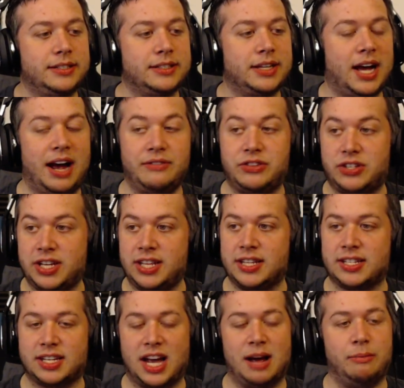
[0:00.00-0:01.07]
I've seen this
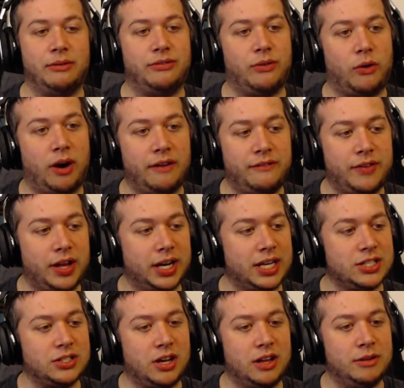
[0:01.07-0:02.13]
guy before. I felt like I
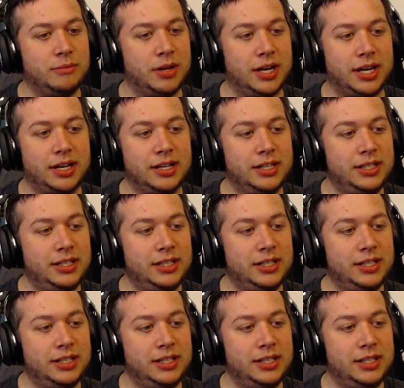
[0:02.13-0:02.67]
saw him, like,